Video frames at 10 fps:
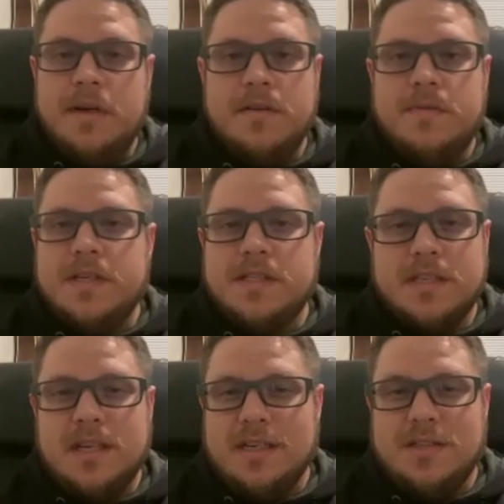We'd only
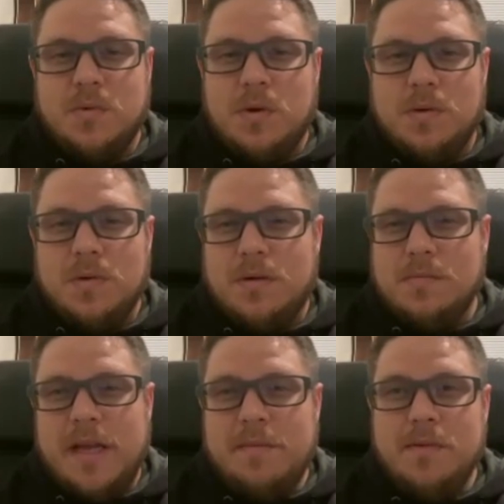fished it like
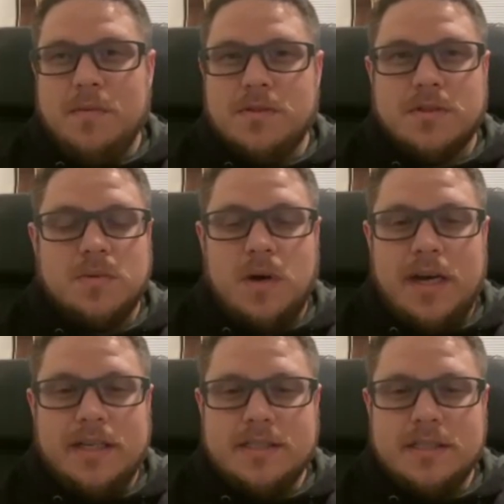maybe once or
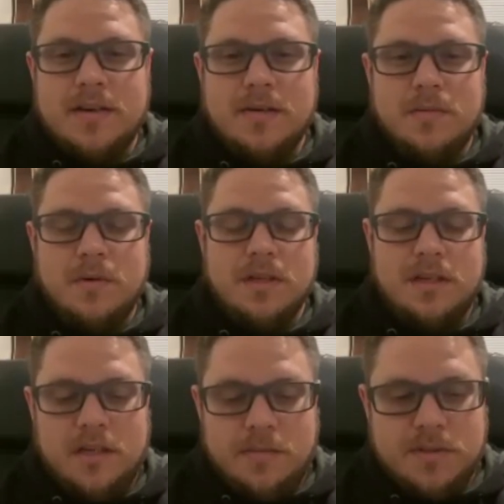twice. One of
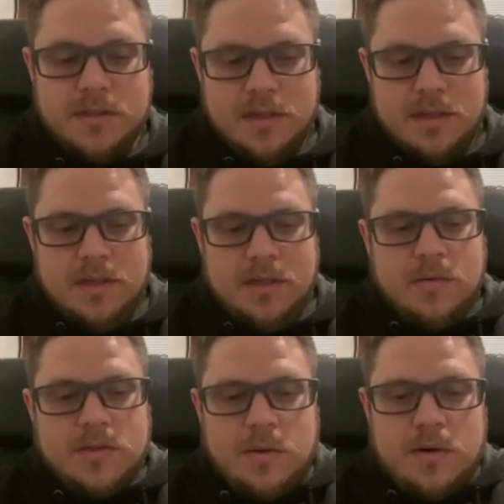the clubs
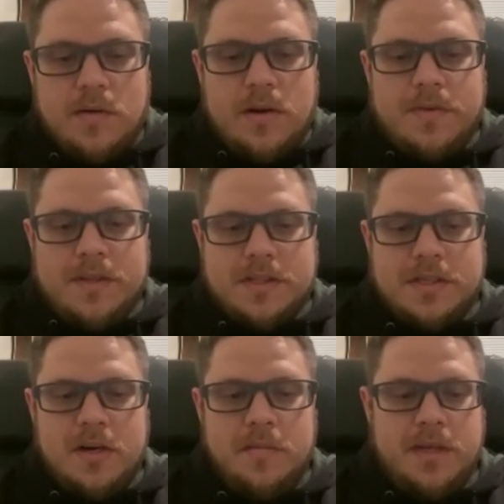was going over there to fish a
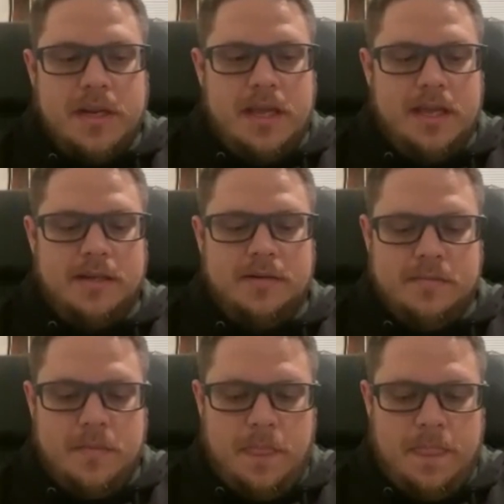tournament,
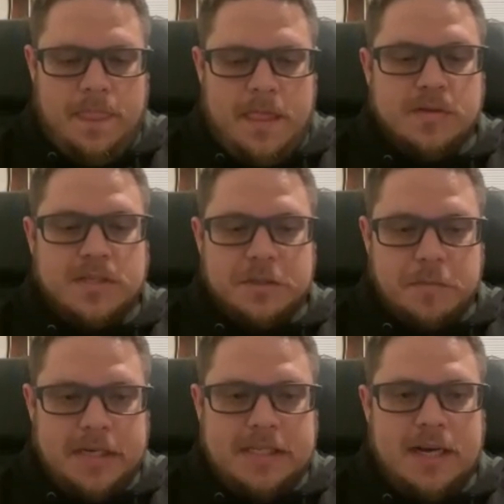and it was in the
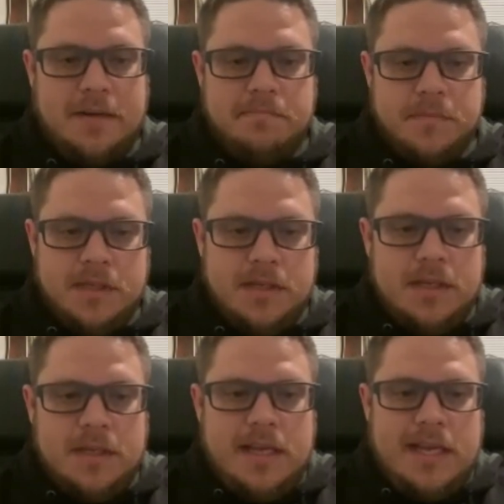springtime.
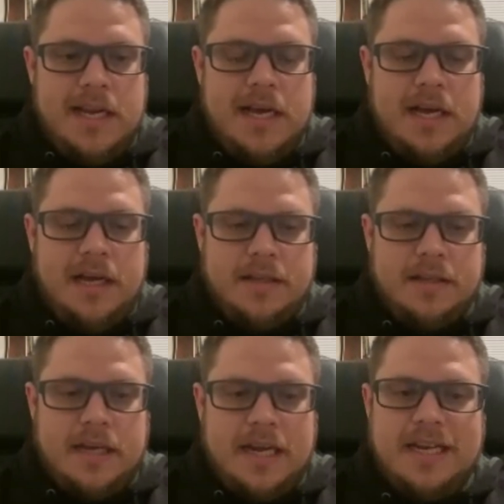And I
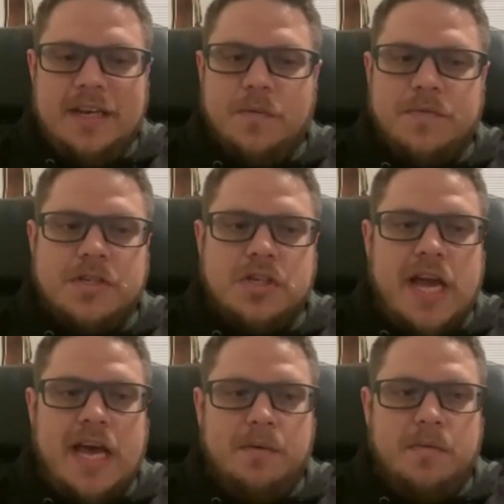didn't know if the
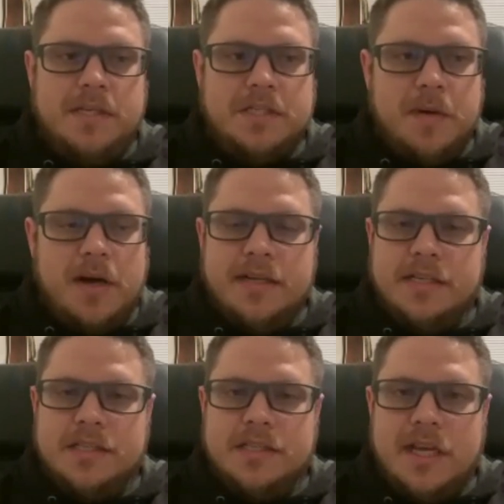shad would be
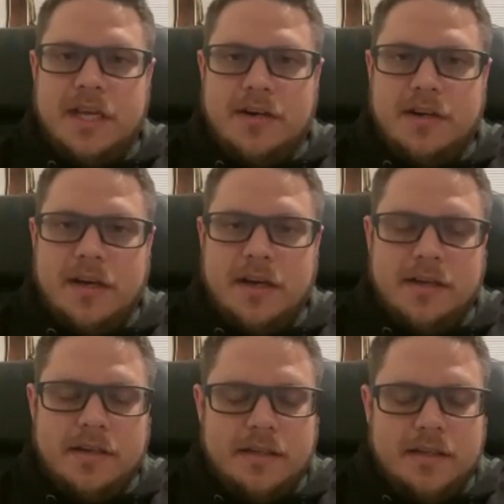spawning just yet or
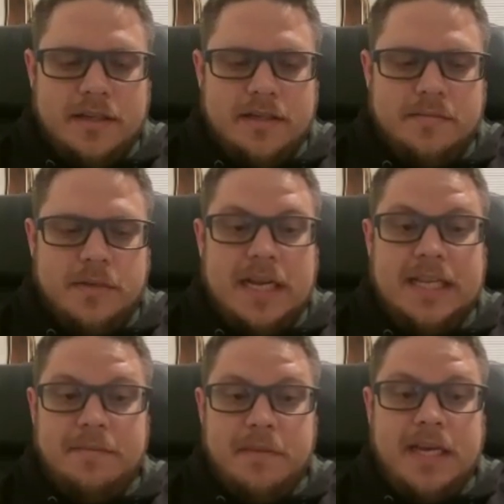not, but I
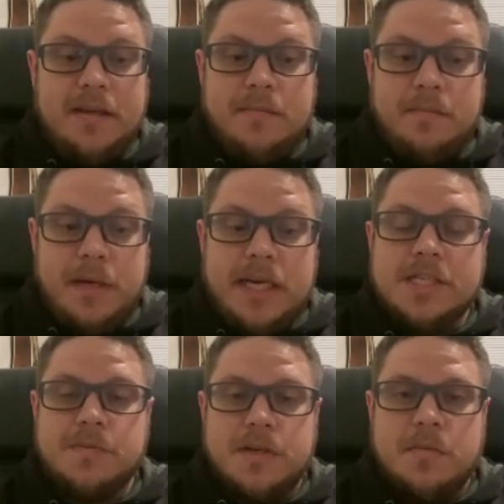did make a
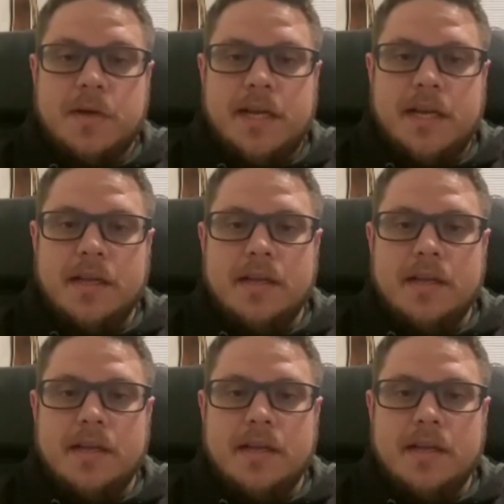big spinner bait.